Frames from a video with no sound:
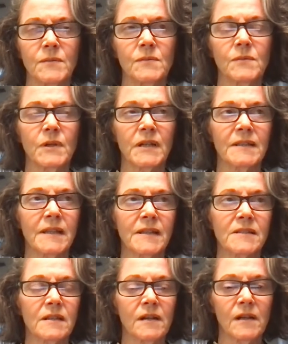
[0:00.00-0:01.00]
what I like
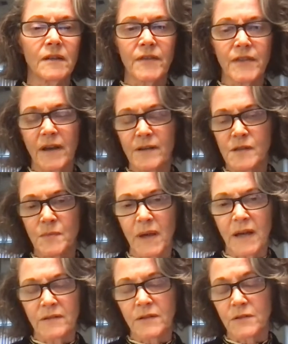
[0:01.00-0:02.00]
to call the
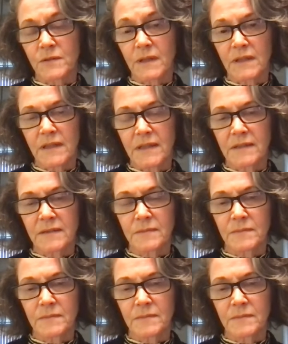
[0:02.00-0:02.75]
1,000-pound gorilla